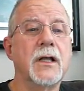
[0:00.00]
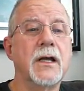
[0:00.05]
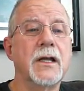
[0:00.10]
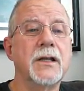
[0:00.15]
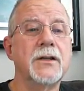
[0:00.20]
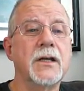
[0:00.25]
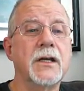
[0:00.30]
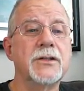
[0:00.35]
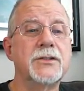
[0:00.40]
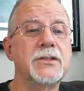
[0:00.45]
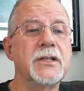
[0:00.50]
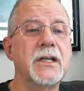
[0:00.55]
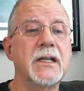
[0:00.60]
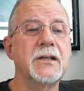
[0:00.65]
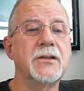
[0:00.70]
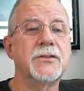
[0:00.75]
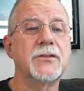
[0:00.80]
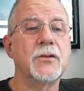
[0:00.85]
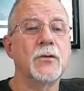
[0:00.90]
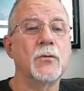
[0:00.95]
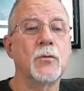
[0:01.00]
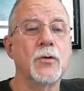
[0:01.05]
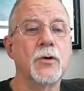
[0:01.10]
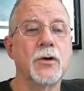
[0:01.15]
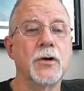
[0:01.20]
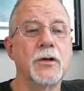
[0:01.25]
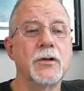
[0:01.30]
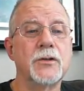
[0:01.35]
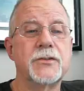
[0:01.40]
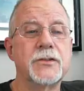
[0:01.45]
Well, I changed
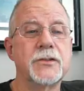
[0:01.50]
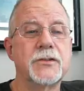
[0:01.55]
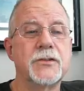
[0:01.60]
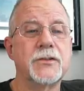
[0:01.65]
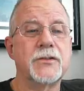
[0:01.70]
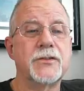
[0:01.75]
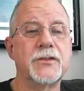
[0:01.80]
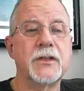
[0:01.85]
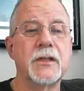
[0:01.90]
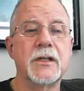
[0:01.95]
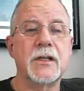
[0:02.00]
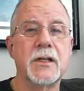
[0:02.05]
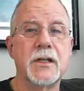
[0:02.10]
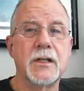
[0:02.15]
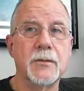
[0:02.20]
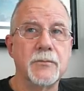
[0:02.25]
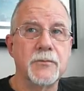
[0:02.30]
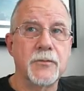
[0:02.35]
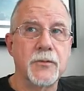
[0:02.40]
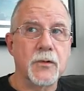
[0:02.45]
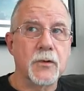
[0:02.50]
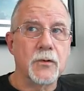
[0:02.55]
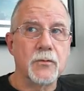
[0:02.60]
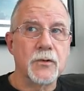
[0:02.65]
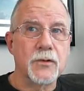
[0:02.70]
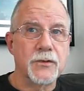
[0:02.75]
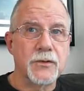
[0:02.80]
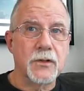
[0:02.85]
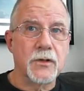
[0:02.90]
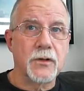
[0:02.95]
the word. It's just a synonym
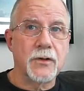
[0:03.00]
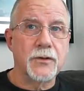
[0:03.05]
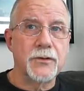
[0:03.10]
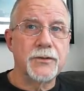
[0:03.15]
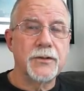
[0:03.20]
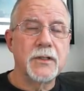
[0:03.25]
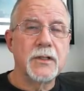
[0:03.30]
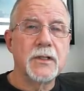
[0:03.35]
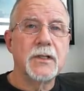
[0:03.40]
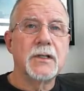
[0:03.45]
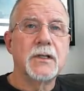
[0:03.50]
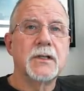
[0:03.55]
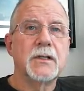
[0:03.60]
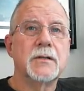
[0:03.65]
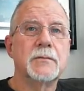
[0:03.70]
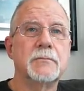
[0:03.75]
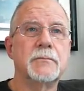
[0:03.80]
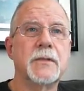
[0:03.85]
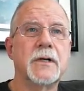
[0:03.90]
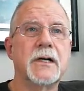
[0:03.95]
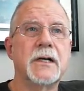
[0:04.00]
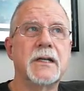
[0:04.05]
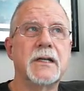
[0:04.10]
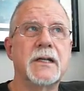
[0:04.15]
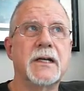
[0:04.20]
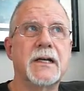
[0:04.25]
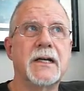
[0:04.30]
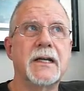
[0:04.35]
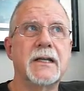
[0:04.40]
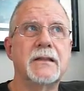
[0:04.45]
for result.
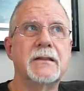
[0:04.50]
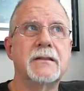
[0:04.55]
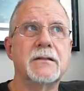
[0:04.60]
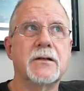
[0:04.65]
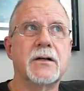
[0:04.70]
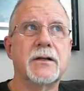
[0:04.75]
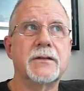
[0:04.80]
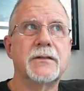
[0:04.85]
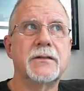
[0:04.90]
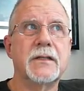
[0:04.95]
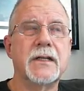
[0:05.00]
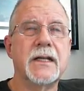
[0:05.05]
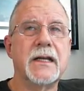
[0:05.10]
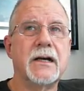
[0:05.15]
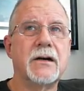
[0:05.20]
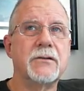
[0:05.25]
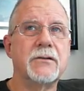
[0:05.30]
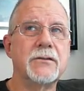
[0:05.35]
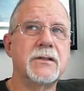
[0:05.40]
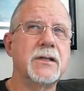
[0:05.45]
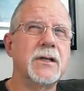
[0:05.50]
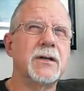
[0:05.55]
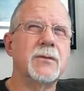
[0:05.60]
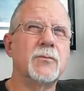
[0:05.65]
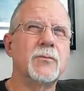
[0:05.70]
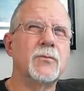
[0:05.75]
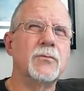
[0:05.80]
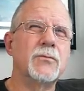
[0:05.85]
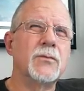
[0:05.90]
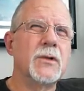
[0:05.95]
But I thought that
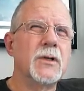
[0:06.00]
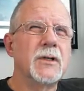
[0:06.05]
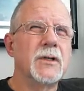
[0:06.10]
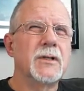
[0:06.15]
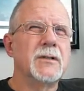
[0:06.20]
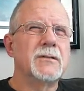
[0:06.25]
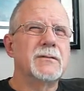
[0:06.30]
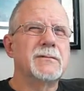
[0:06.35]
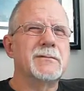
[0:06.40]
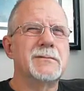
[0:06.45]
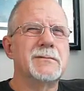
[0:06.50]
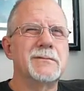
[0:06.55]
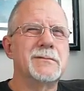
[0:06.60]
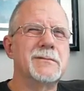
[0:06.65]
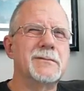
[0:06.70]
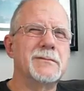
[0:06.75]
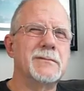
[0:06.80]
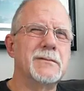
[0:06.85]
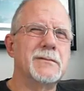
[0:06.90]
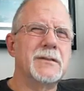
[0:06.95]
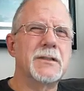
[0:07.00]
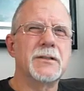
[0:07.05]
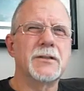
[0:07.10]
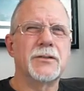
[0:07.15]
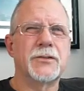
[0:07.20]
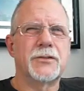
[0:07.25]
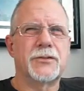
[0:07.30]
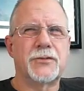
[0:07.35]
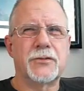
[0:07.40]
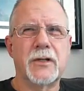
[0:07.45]
outcome
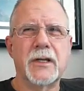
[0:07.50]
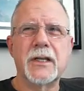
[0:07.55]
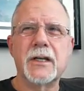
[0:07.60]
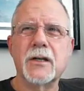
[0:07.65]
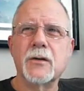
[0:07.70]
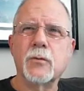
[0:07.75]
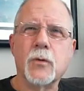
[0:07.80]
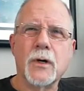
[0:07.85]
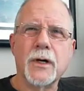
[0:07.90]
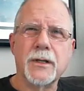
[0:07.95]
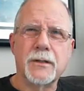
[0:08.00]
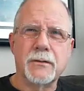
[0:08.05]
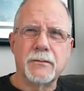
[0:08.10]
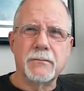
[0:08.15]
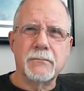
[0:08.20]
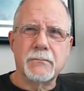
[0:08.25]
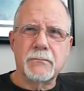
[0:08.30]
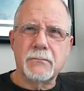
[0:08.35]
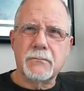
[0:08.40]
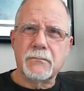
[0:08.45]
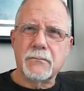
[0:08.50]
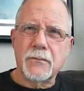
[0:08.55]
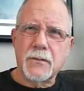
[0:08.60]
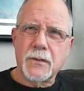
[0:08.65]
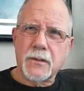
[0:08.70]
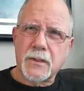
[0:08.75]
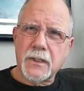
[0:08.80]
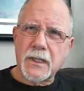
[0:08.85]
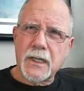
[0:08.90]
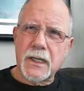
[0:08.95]
illustrated what
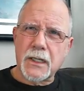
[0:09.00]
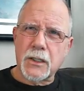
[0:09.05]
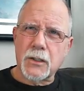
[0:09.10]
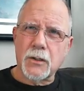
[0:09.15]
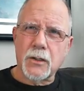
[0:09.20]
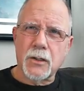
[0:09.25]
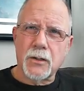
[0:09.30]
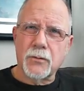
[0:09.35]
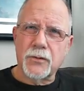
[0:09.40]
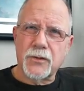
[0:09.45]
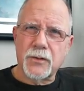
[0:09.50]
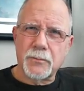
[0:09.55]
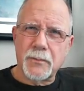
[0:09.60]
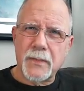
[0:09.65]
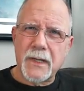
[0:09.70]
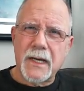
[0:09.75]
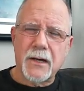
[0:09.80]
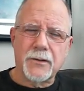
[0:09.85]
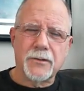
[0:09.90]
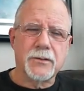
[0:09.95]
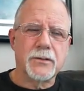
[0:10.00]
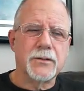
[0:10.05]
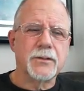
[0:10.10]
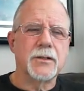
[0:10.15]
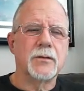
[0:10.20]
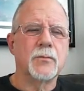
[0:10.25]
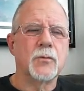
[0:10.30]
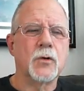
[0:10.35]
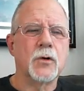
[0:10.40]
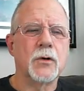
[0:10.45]
the category was
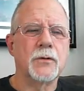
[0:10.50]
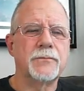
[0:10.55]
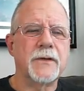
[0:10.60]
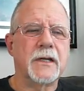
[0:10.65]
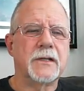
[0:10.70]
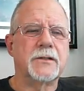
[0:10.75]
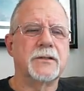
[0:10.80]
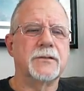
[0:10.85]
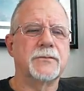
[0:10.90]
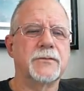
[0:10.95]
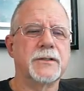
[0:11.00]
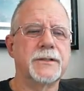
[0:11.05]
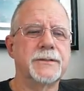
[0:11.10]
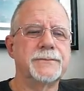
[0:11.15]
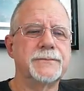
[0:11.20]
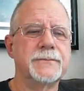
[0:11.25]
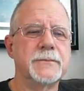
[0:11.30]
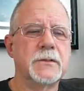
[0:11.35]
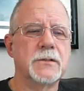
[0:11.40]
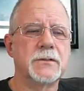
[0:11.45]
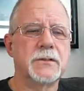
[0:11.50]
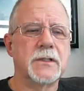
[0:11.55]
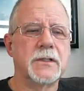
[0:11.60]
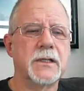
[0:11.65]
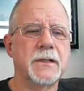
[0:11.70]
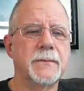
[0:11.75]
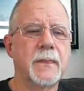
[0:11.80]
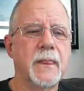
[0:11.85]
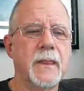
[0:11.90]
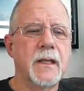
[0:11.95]
about a little more effectively.
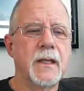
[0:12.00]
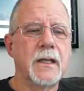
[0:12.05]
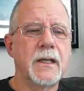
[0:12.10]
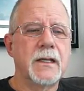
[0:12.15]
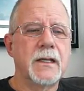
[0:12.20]
Okay.